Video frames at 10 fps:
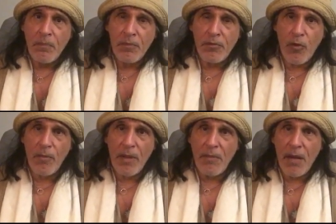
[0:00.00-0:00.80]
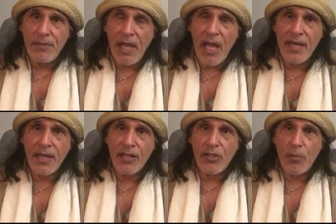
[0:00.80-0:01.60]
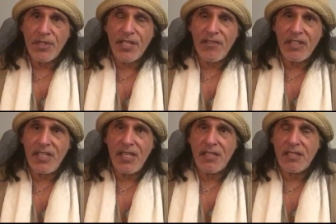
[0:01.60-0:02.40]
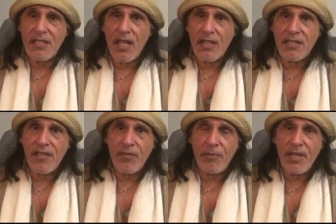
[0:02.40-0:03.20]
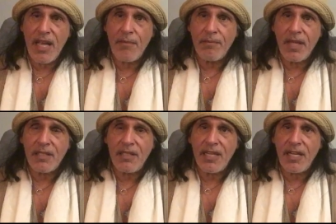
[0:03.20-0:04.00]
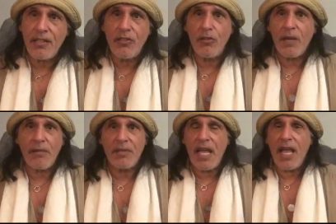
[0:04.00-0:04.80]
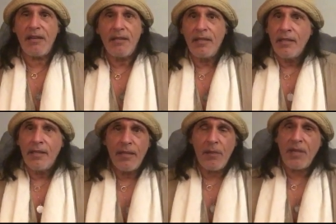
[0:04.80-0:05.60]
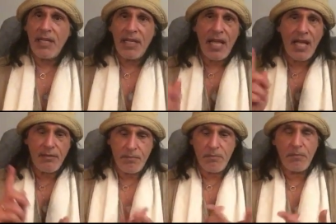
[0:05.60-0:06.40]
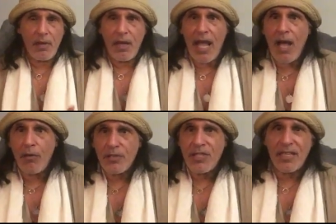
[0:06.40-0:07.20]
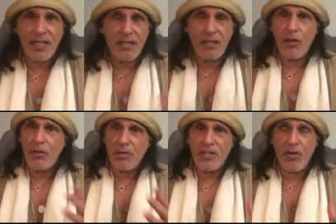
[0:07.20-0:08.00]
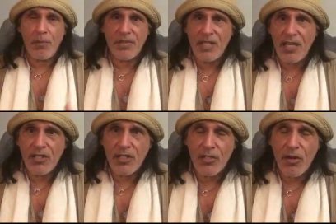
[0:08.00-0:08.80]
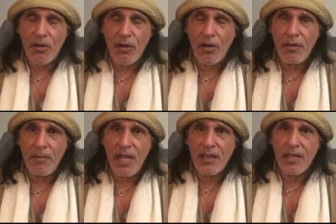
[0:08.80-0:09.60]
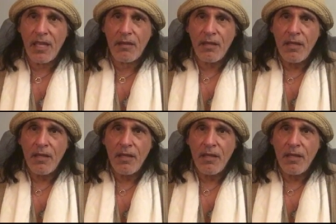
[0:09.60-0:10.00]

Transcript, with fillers: before my mom died on October 17th at 7 p.m. 1982, my dad, I mean, he had a house, not that, you know, the material possessions are, are the main thing.